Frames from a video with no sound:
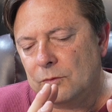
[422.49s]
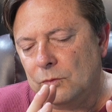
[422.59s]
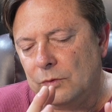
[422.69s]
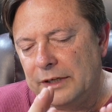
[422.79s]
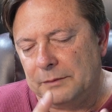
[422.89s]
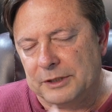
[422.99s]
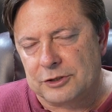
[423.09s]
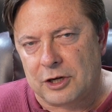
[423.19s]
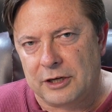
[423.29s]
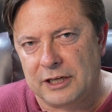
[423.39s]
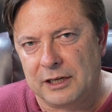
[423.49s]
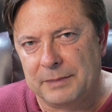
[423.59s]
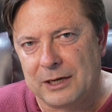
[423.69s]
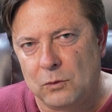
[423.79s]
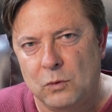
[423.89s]
we've been talking
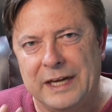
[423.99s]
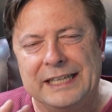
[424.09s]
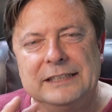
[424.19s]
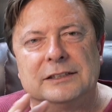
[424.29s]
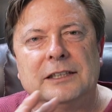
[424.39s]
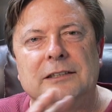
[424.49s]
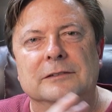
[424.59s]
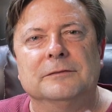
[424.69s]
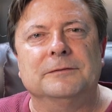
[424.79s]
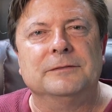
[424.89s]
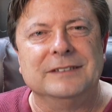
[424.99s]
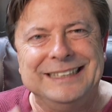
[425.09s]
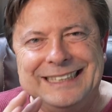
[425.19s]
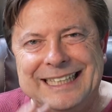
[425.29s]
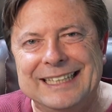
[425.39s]
about ways of
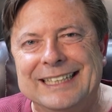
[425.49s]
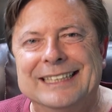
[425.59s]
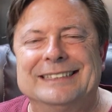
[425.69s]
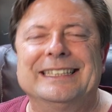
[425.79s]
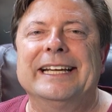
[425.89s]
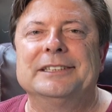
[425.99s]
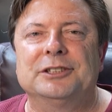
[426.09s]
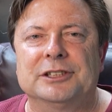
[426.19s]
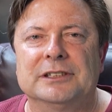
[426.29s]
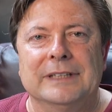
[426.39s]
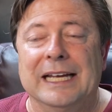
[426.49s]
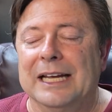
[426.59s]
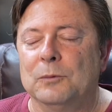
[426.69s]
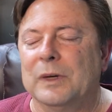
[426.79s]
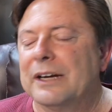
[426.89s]
getting attention.
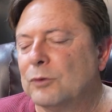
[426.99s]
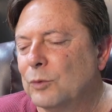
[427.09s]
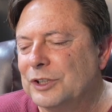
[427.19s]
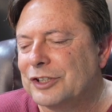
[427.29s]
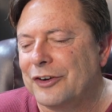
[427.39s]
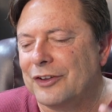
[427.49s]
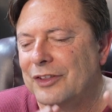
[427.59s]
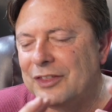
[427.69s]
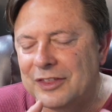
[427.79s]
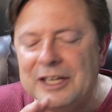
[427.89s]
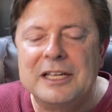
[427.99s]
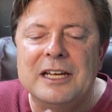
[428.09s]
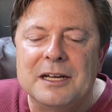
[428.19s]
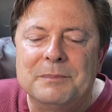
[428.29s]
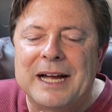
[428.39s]
And whenever we start
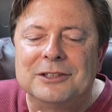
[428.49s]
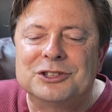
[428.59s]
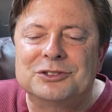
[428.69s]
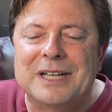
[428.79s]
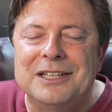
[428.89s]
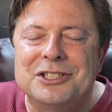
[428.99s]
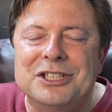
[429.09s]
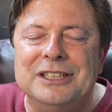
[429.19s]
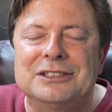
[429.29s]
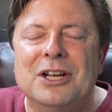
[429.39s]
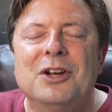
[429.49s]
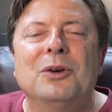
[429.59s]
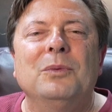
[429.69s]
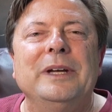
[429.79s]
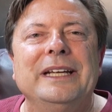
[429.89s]
thinking about strategies,
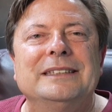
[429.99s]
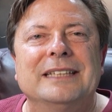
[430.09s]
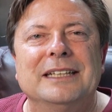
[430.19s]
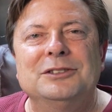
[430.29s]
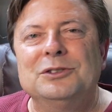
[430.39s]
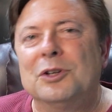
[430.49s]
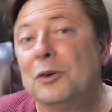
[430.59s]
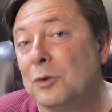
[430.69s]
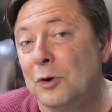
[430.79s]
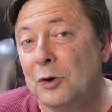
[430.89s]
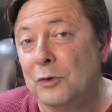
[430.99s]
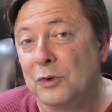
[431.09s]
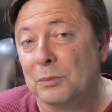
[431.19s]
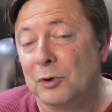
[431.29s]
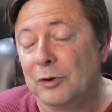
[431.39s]
we tend to go
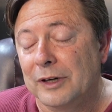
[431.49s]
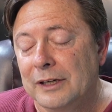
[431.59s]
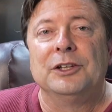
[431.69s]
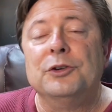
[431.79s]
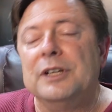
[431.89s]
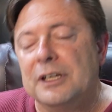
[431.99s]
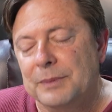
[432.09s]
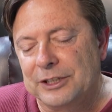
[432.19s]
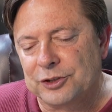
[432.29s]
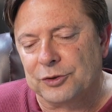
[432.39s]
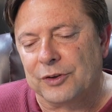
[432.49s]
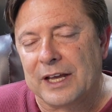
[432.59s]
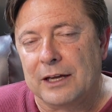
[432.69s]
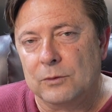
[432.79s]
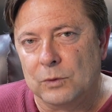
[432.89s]
overboard. You need to make sure
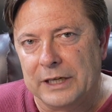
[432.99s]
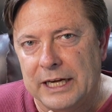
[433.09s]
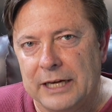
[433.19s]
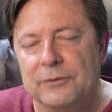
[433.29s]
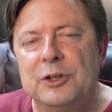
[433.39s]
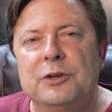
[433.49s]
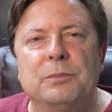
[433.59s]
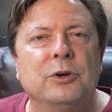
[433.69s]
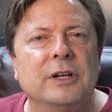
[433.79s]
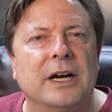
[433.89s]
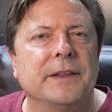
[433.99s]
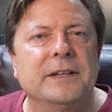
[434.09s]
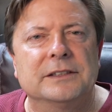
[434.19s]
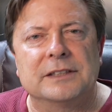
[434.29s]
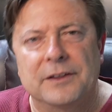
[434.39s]
that whatever you put on
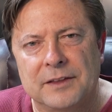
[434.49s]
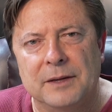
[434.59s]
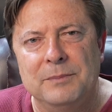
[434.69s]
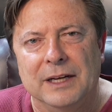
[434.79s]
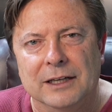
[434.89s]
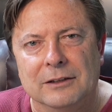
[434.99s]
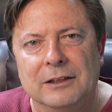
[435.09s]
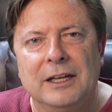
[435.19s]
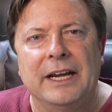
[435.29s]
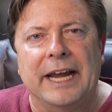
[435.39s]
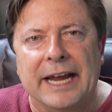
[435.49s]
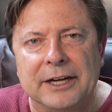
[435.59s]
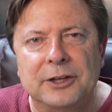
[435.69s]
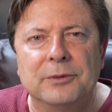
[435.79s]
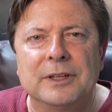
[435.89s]
this thumbnail
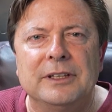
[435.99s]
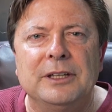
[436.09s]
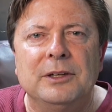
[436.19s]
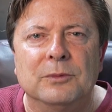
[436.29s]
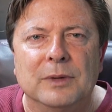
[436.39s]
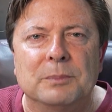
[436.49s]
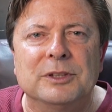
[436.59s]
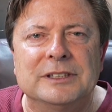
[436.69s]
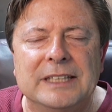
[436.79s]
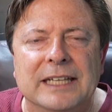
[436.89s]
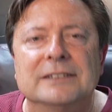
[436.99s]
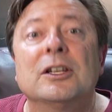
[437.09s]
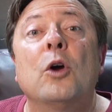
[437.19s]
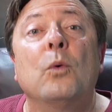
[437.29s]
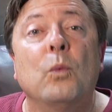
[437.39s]
accurately represents
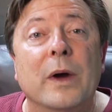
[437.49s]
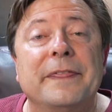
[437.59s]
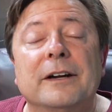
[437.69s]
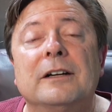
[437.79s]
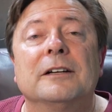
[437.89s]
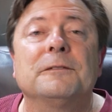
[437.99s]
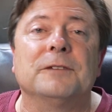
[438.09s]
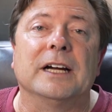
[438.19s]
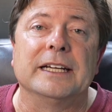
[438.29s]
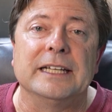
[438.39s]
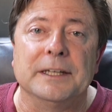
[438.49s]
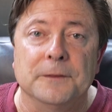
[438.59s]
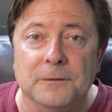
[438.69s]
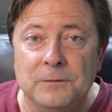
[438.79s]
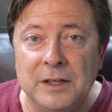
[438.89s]
what they're going to find in
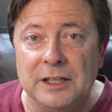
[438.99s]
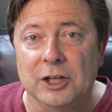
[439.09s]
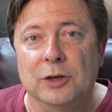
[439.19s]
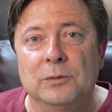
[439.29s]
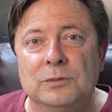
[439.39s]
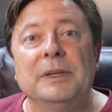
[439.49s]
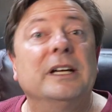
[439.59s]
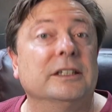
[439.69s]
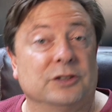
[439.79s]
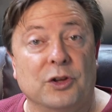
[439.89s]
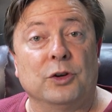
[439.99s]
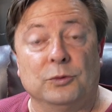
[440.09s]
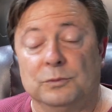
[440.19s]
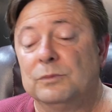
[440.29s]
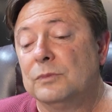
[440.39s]
the video. Because
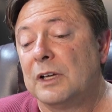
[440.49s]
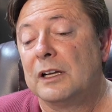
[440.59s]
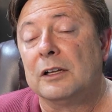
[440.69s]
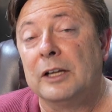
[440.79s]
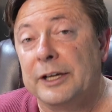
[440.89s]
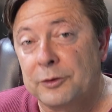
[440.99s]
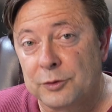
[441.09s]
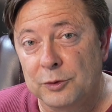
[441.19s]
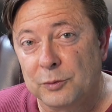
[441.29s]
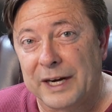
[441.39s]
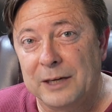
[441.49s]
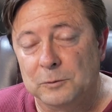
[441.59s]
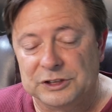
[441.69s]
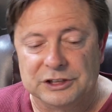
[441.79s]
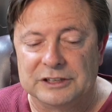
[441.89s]
although click-through rate,
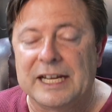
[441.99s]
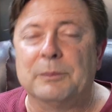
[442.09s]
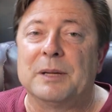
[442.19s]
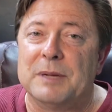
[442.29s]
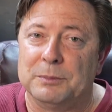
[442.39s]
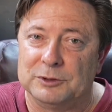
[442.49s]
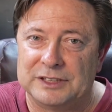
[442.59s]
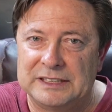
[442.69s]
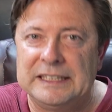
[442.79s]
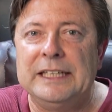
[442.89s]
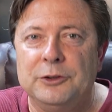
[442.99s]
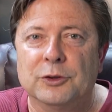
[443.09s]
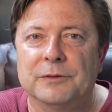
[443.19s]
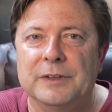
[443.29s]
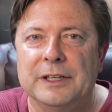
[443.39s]
which is how many people see
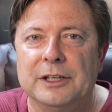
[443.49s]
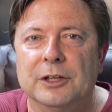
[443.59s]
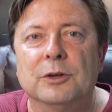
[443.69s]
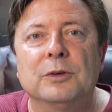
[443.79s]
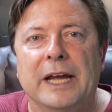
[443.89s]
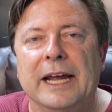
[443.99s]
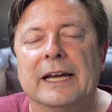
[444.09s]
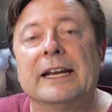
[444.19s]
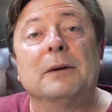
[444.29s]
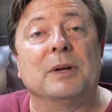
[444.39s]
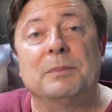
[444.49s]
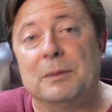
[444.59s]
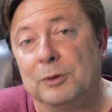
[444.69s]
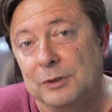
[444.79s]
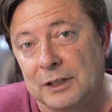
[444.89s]
your video and how many
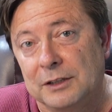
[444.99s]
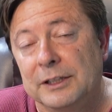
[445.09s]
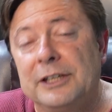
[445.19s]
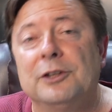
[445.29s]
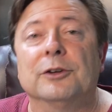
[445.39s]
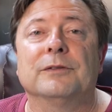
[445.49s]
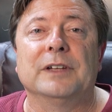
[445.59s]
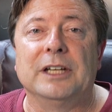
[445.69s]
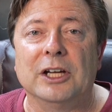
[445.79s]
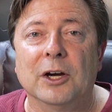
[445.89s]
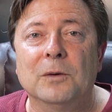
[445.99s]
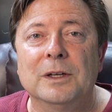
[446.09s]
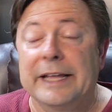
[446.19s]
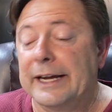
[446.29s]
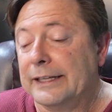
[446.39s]
people click your video,
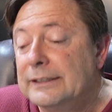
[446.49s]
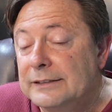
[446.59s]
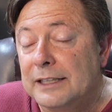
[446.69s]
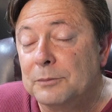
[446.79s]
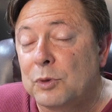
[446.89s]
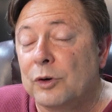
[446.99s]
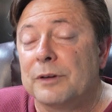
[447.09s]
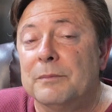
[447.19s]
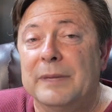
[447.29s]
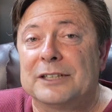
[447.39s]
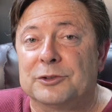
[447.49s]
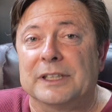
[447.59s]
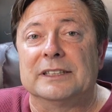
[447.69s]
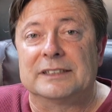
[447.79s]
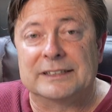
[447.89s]
that is an important
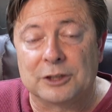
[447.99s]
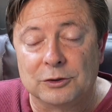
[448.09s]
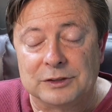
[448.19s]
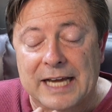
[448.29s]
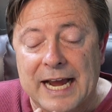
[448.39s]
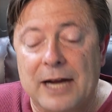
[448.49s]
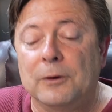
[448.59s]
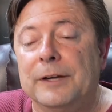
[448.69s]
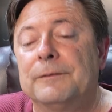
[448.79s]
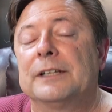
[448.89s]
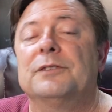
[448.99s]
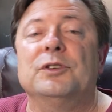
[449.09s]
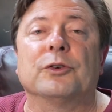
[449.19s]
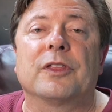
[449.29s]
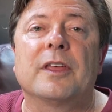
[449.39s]
metric. It shows how effective
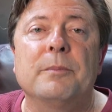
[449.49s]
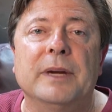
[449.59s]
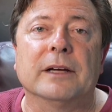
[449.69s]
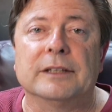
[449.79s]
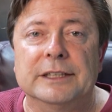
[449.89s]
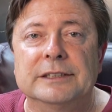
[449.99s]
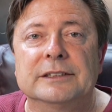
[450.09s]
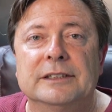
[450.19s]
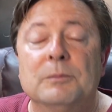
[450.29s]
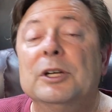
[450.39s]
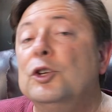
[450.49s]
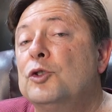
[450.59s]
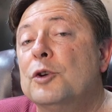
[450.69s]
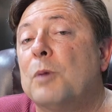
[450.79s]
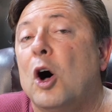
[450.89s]
your thumbnail is, but
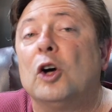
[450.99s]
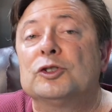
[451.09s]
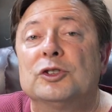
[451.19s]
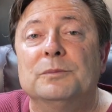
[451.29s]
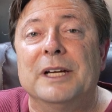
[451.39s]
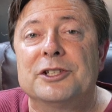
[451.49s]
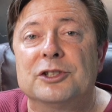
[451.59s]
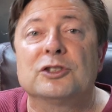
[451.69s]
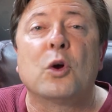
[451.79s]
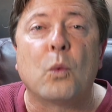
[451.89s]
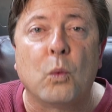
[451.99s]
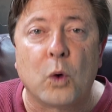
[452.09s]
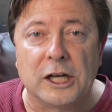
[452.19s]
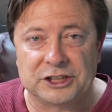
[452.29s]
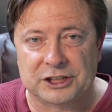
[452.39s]
YouTube also measures
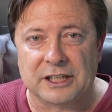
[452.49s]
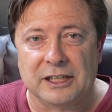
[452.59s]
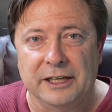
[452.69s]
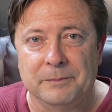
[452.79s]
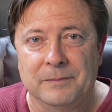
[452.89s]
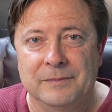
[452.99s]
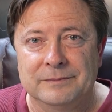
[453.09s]
watch time.